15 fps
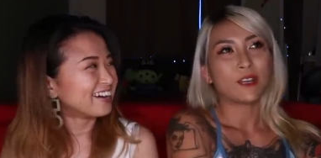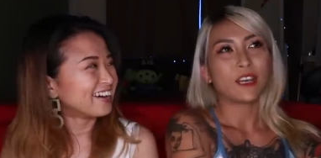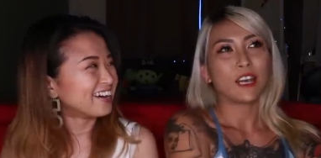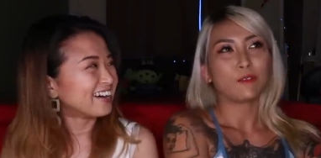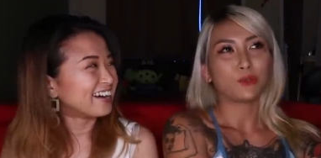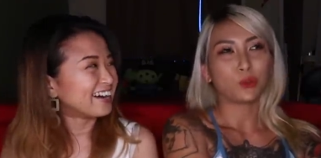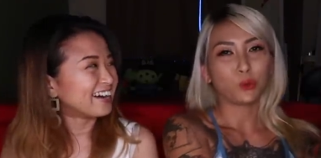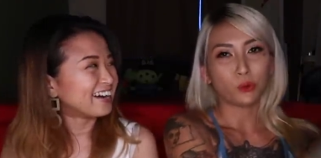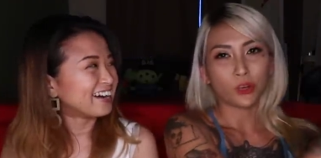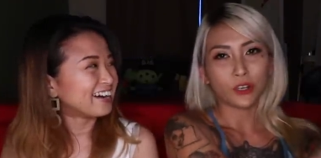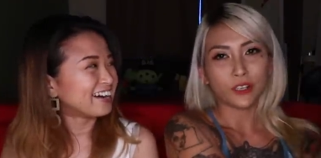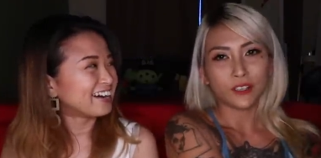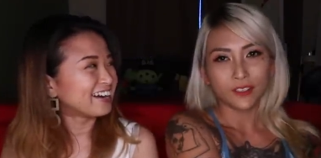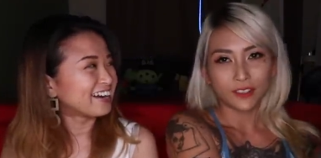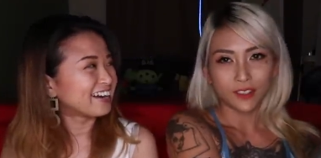Speaker 1: I have to
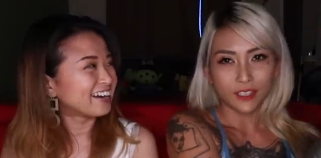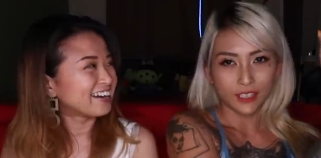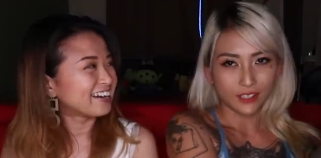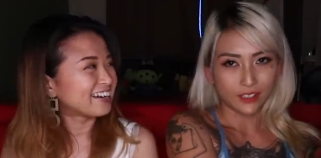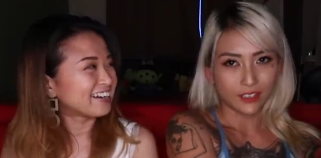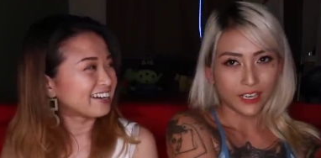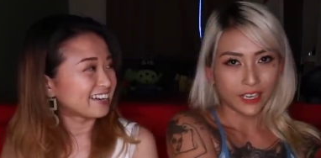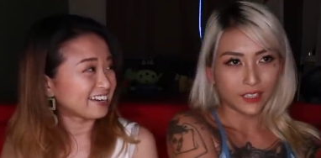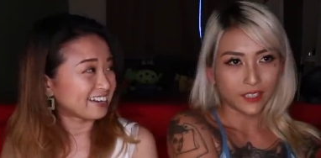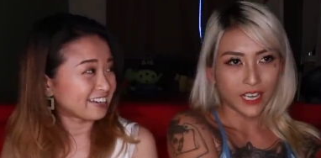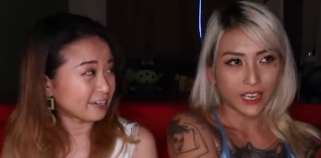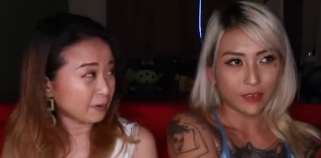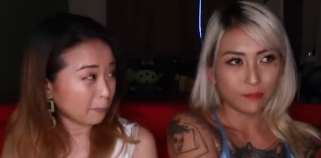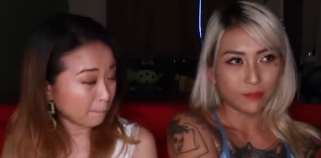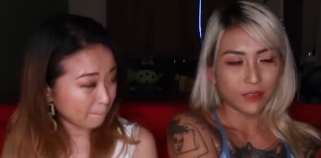work in
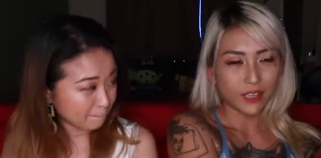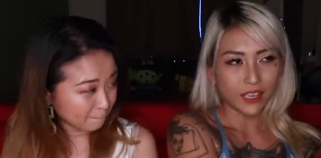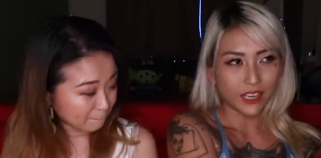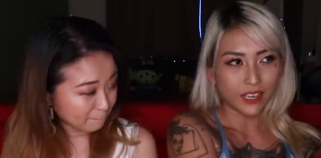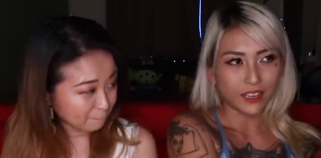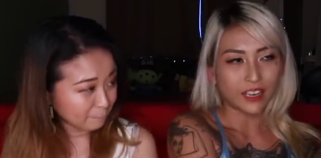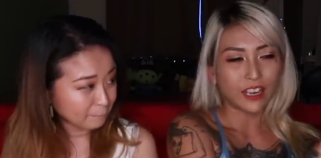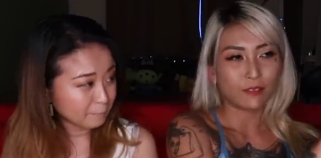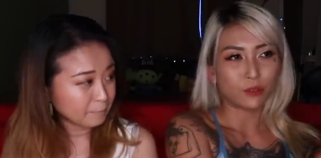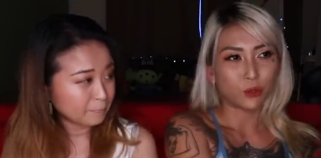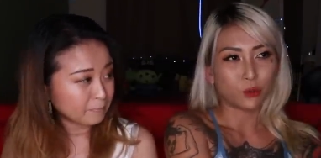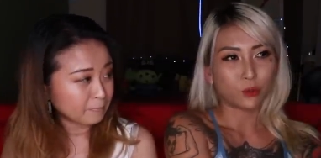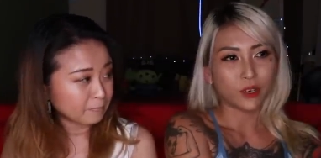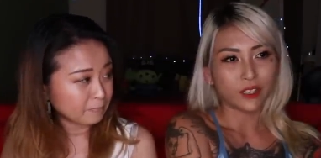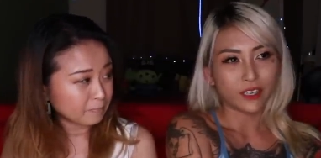daytime mm -hmm. and I mm-hmm. have to
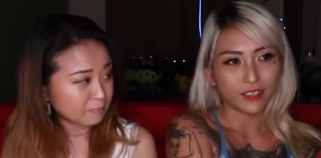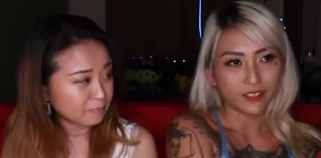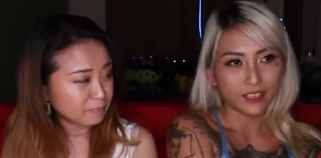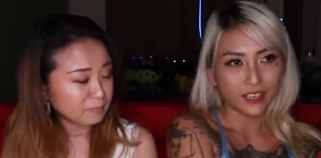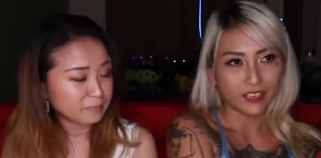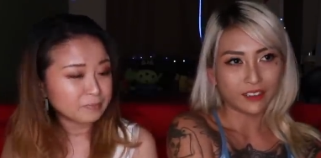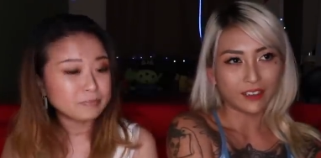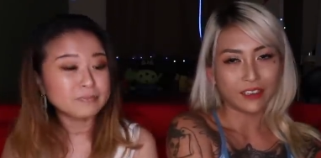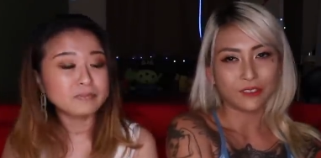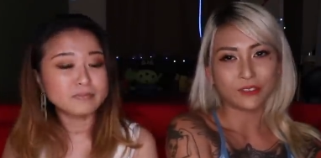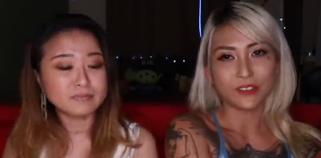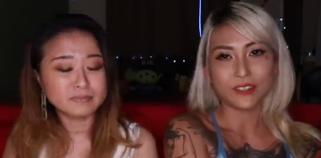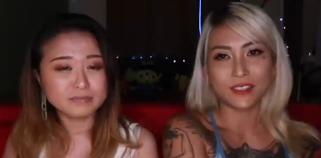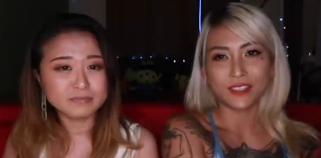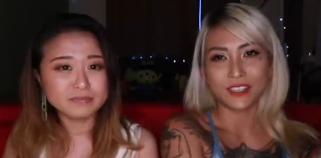work at night, I'll mm
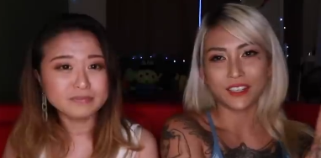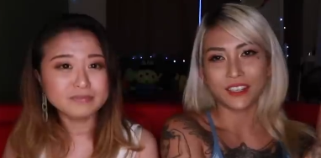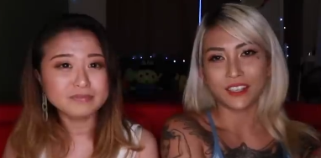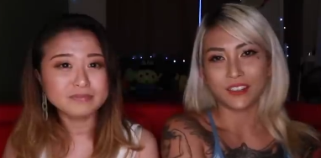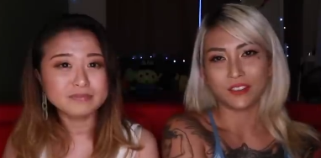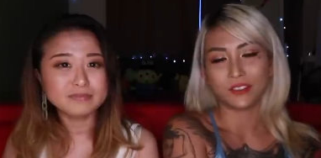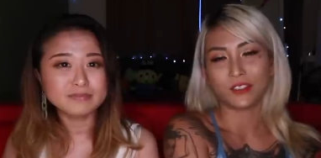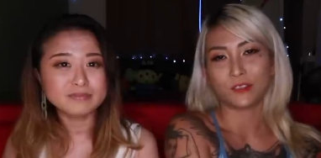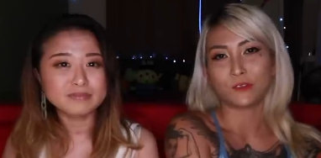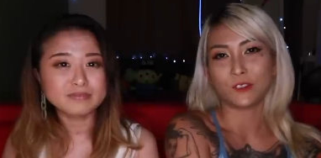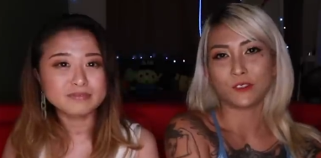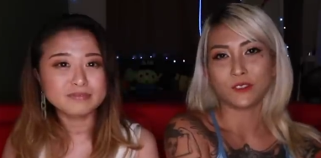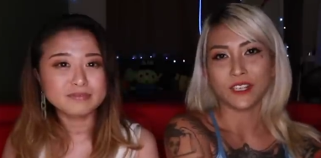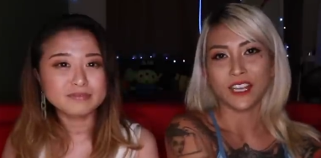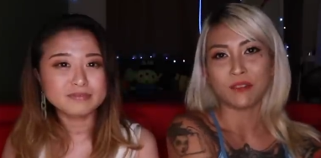-hmm. just mm-hmm. take
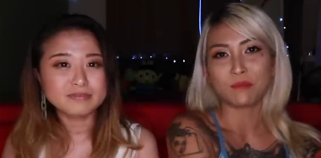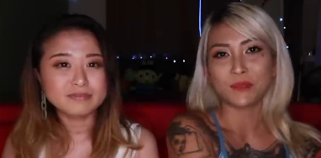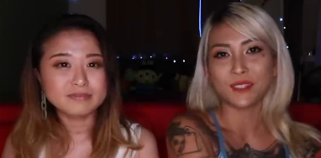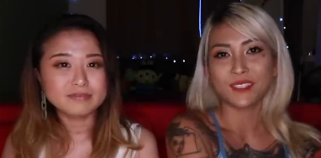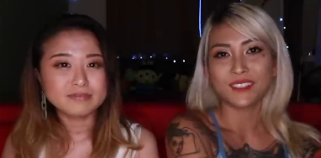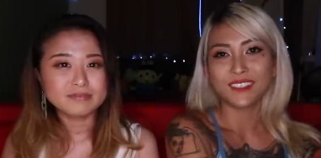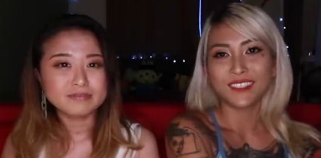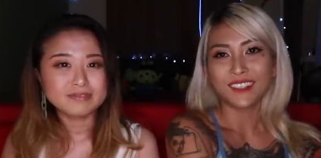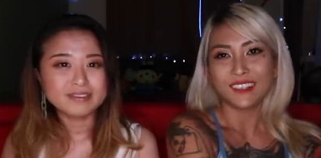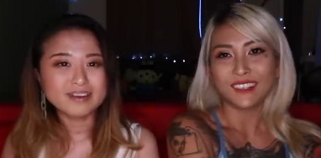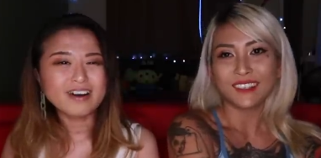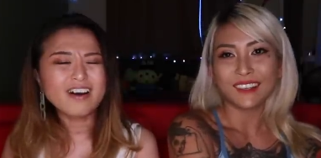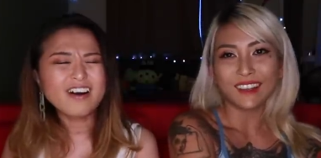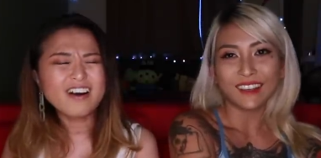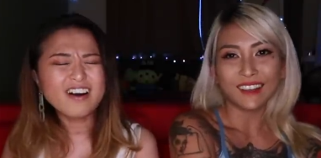interval naps.
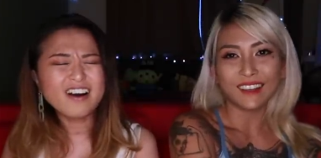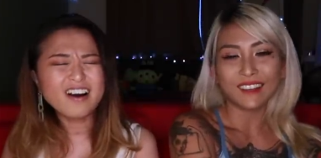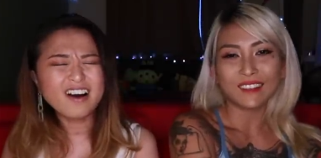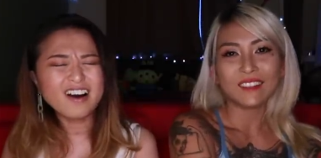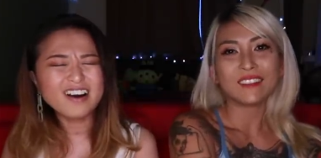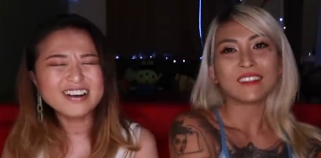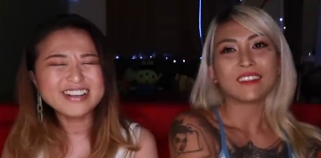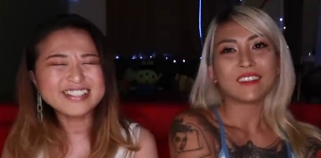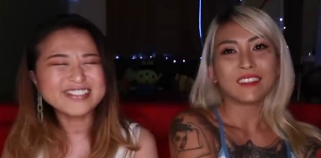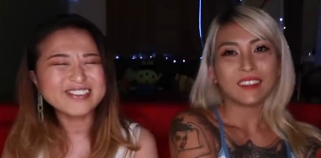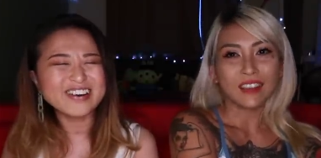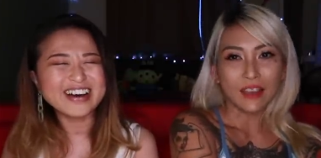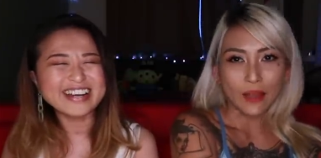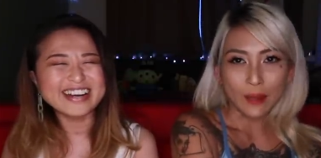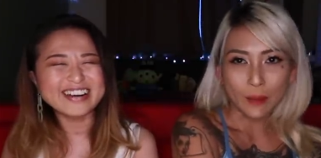
Speaker 2: Ah, that's so
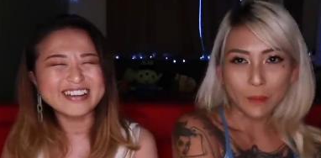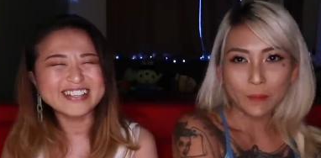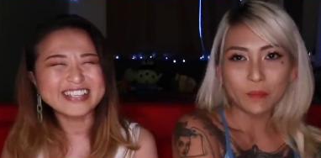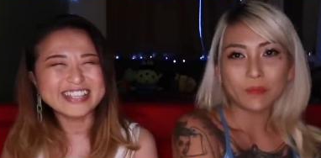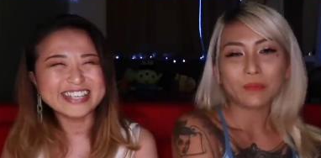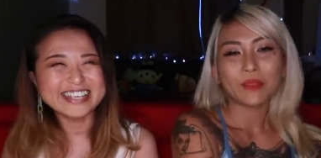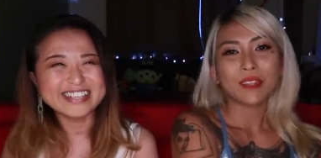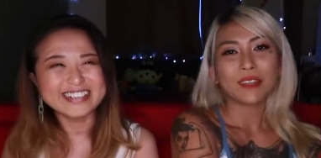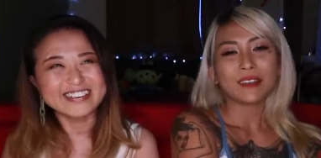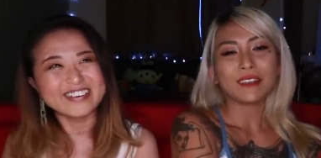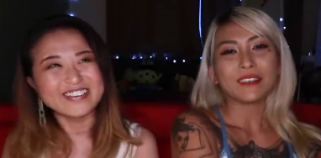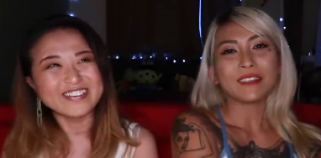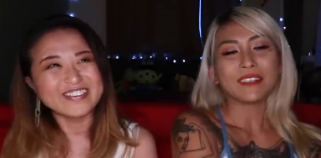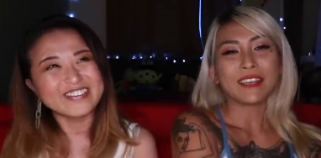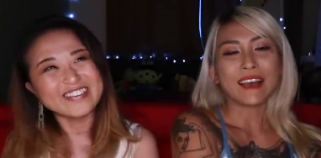yeah. unhealthy
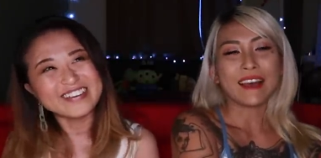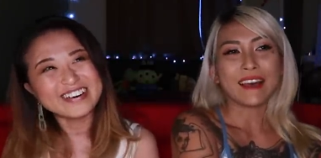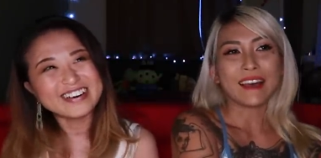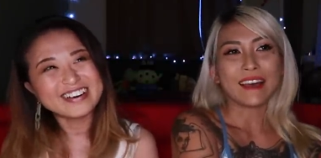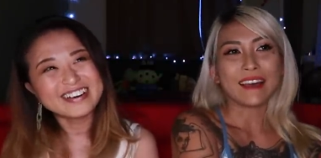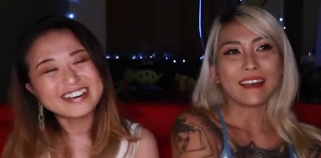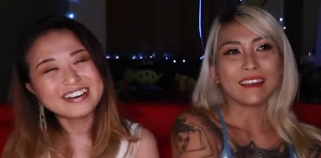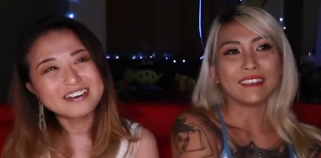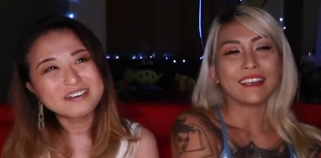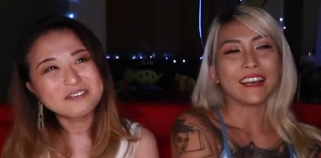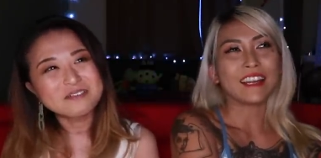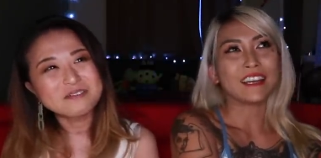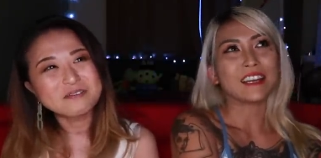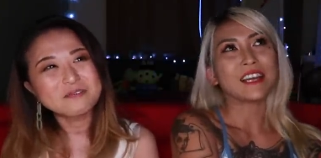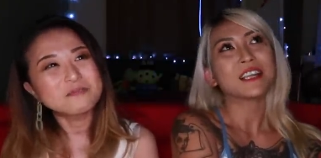
Speaker 1: though. Yeah,
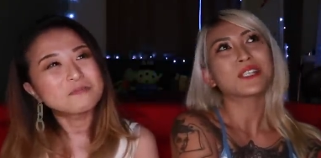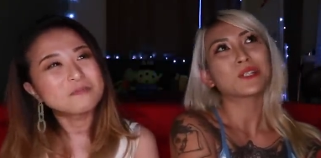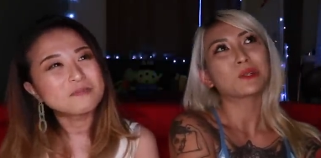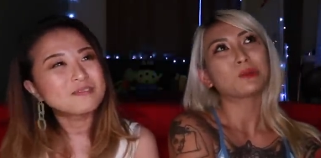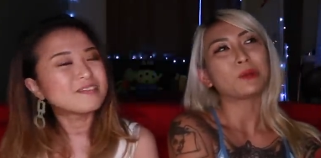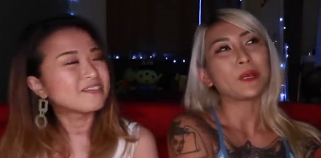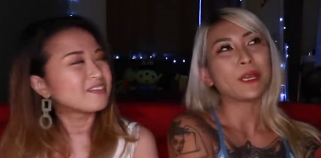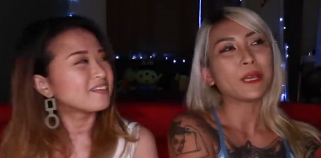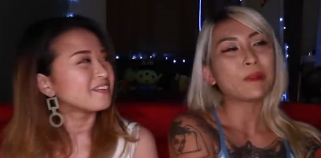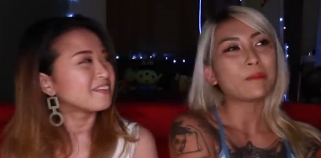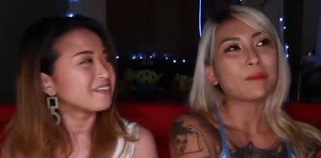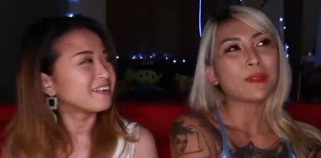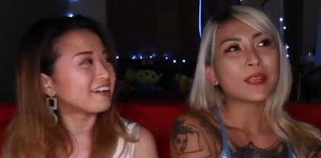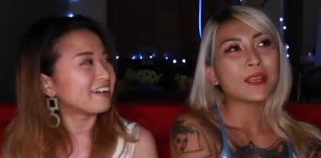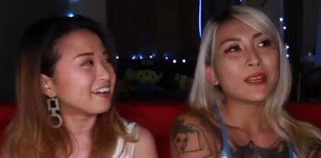like last week,
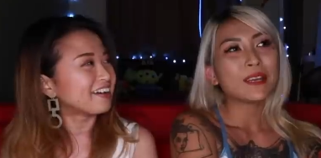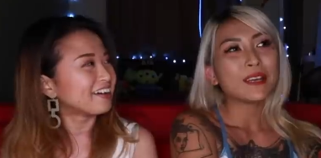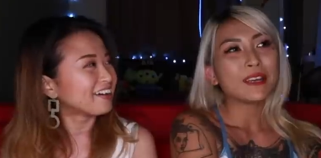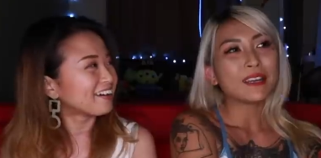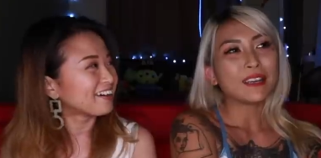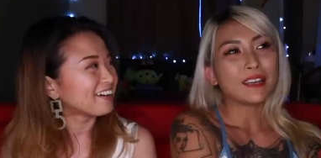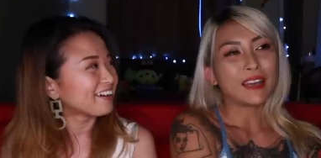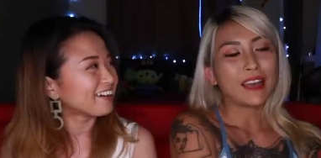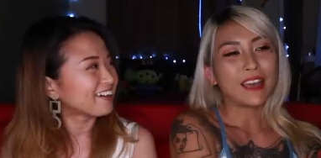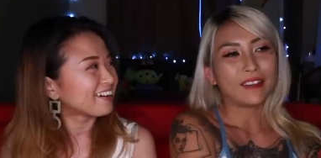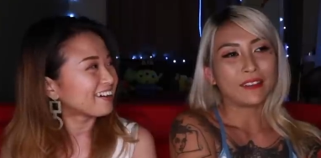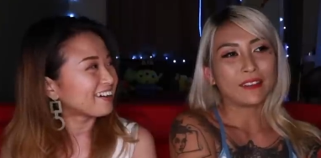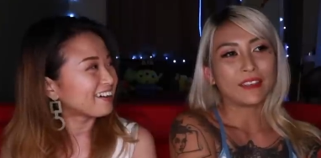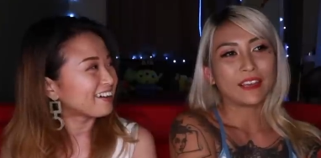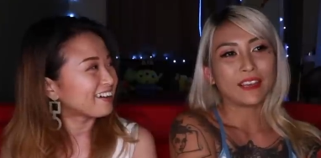uh-huh. I had
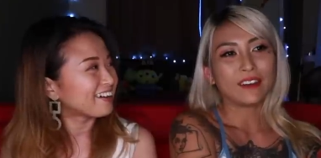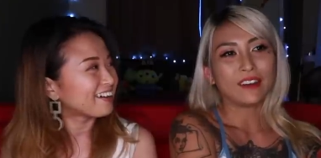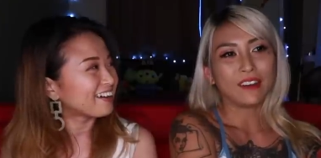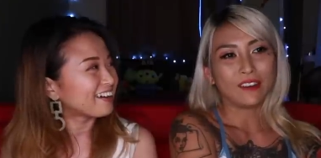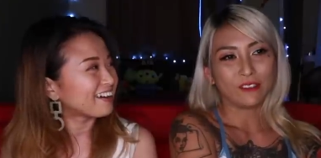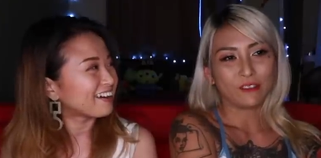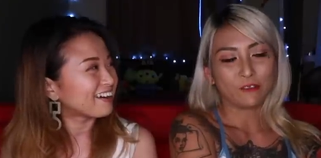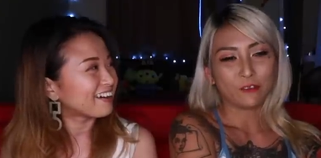a gig on